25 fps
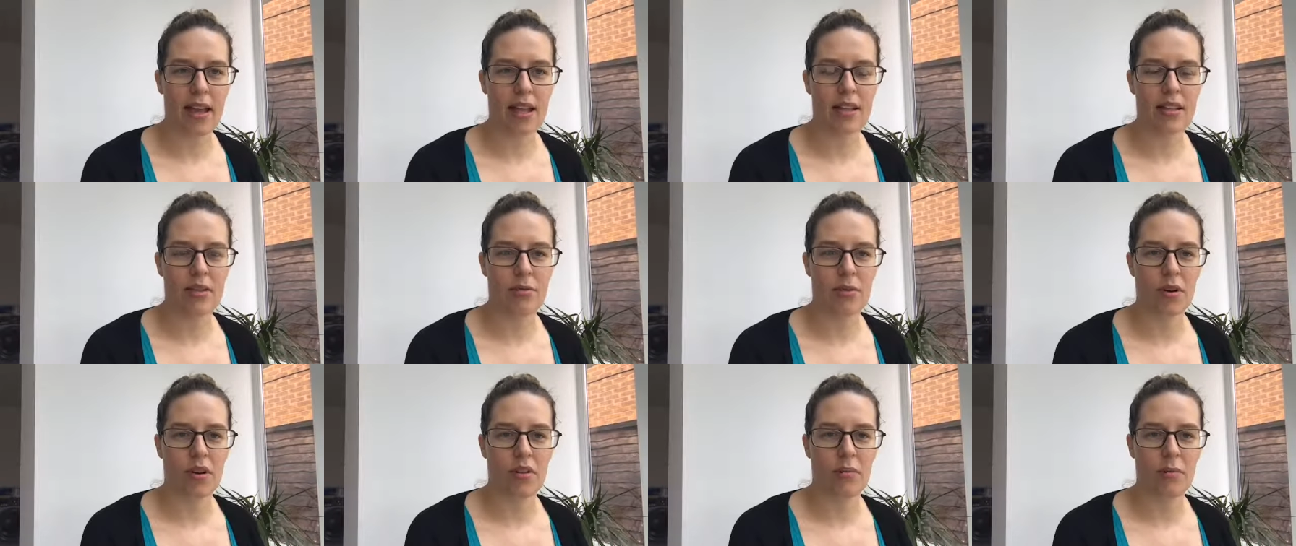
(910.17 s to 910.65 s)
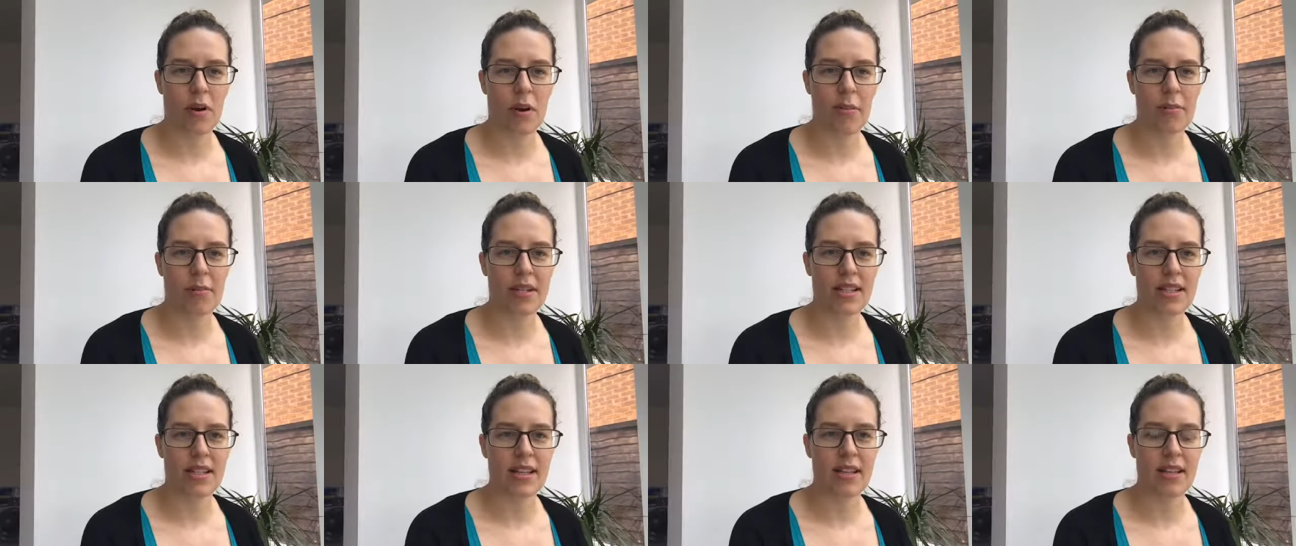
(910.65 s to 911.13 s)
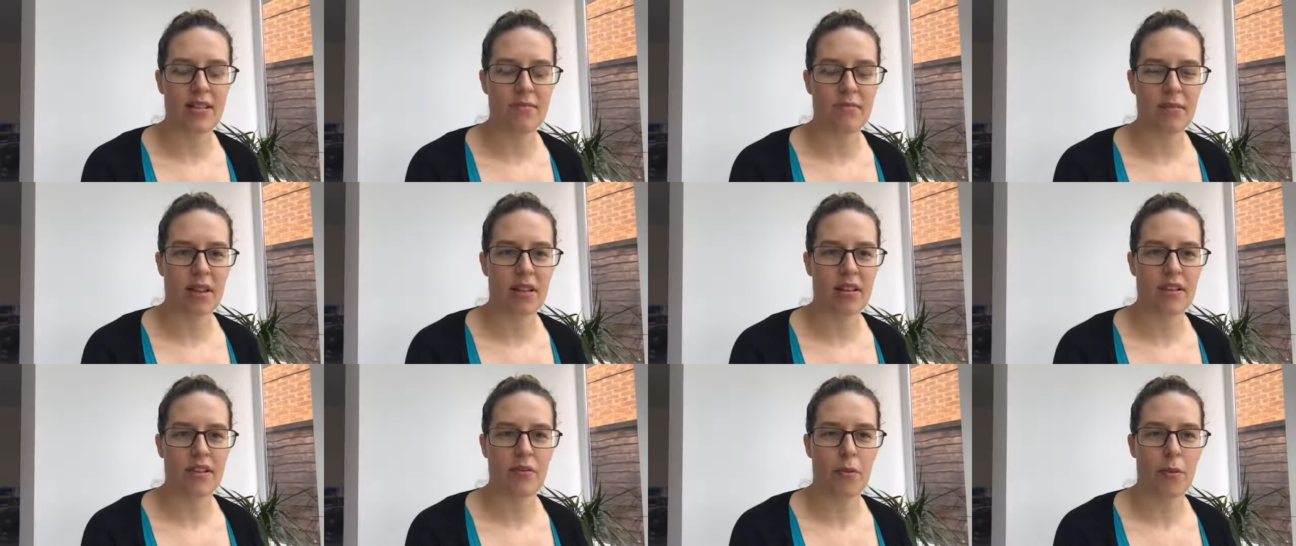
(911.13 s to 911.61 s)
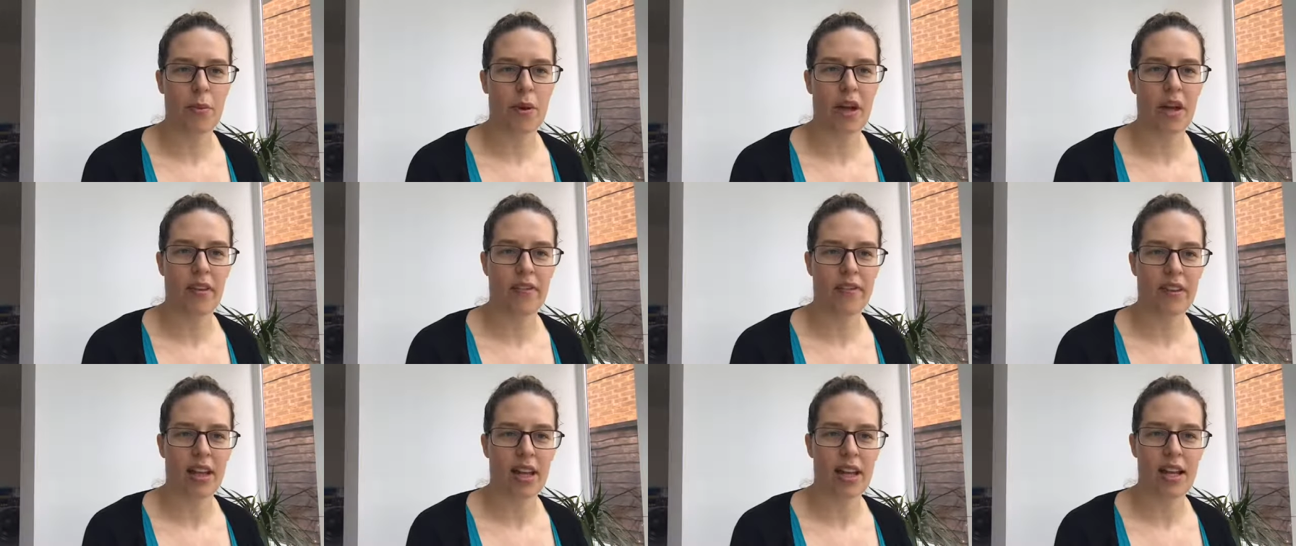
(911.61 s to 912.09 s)
It's one of my busiest months for
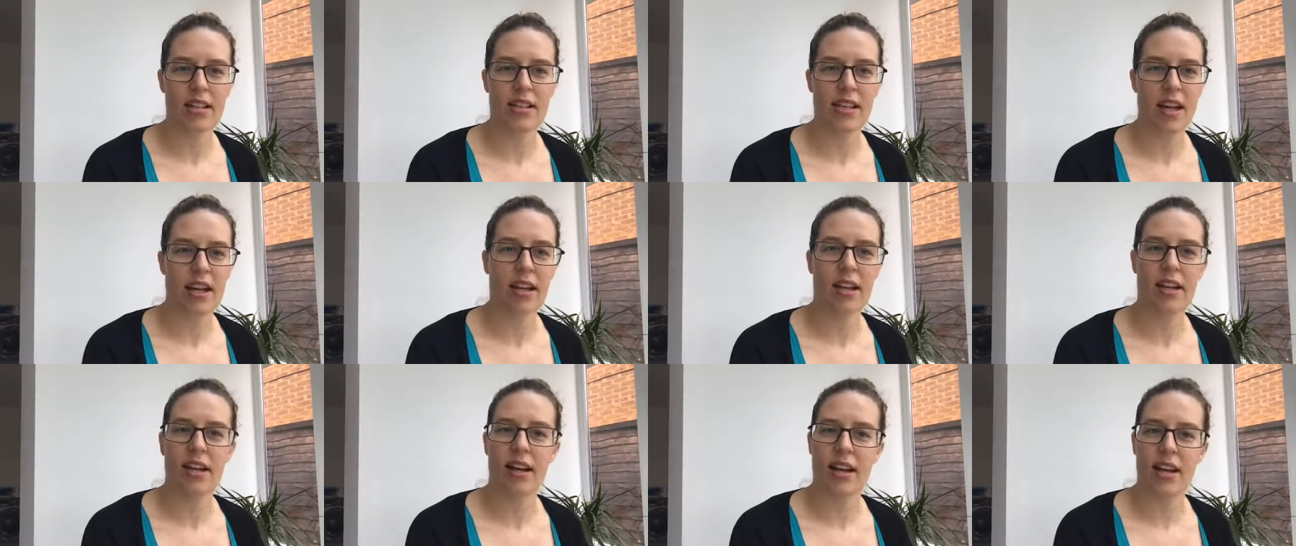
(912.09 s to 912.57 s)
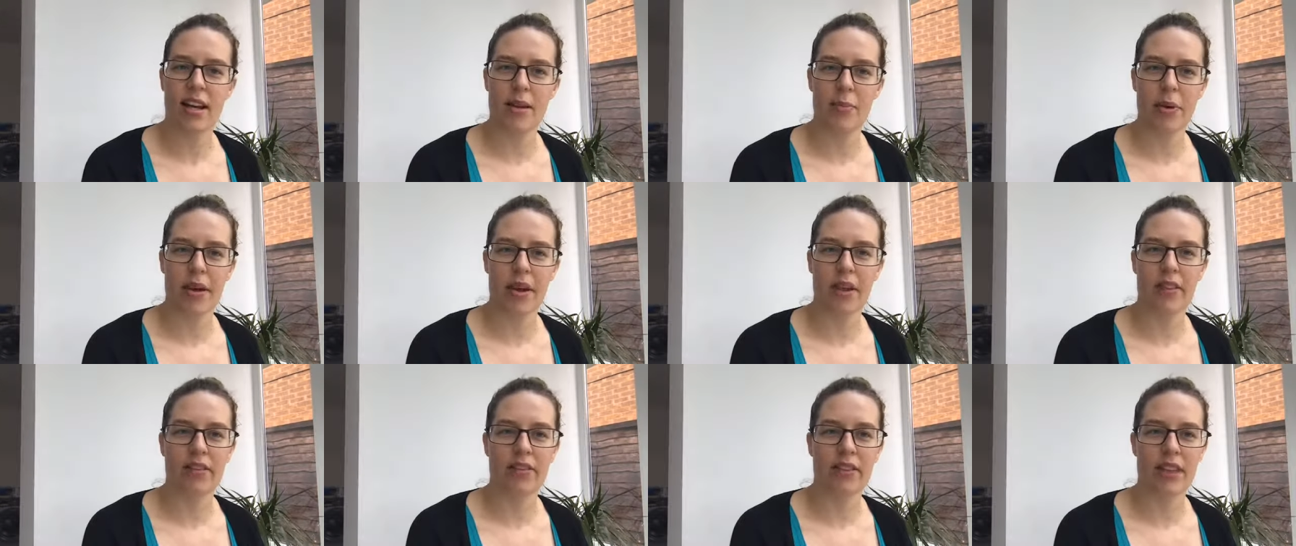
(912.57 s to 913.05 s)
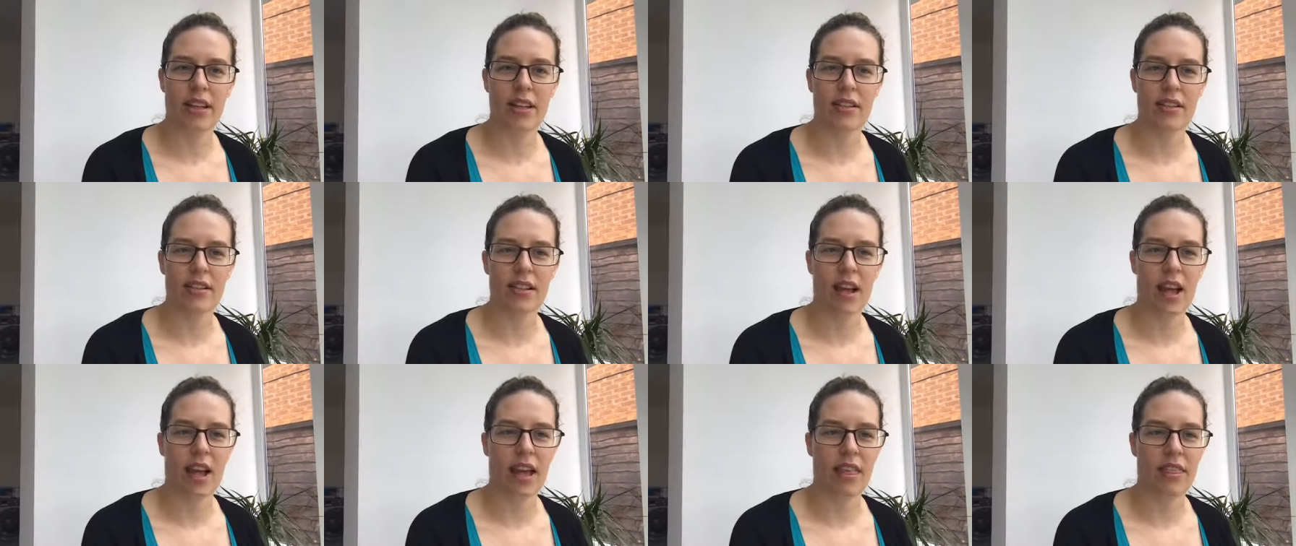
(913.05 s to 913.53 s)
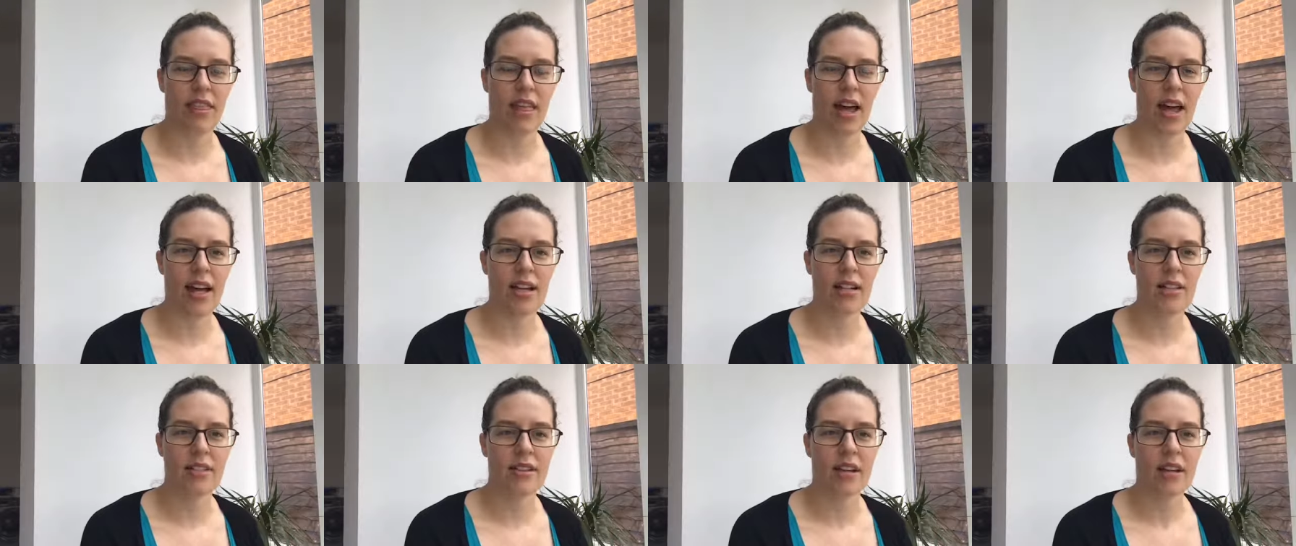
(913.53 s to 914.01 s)
birthdays, and girly birthdays at
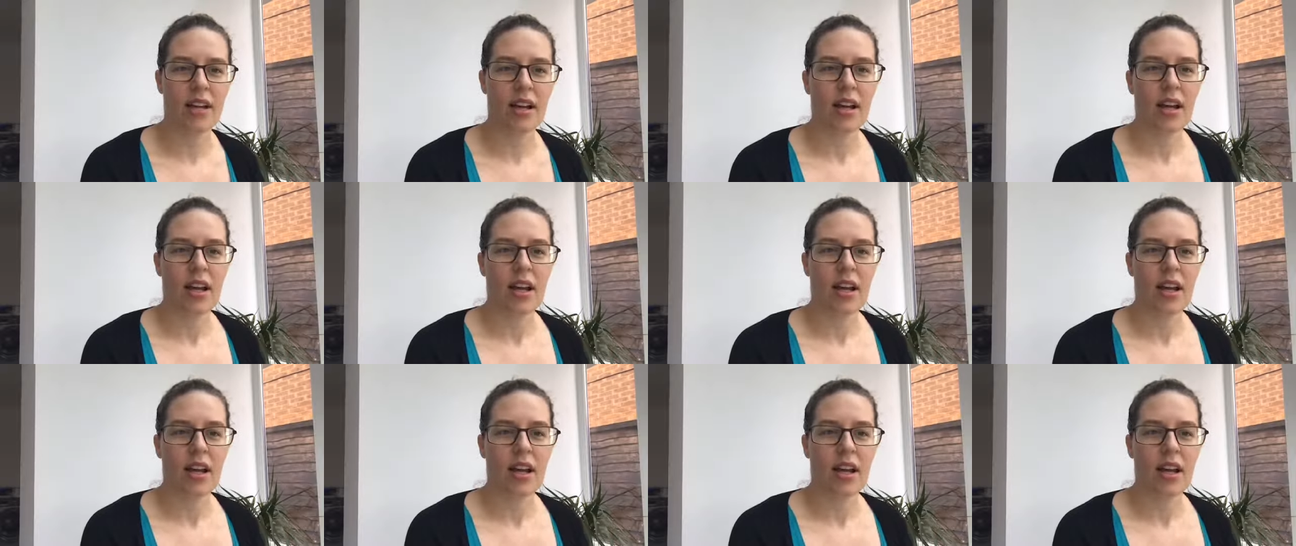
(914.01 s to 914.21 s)
that.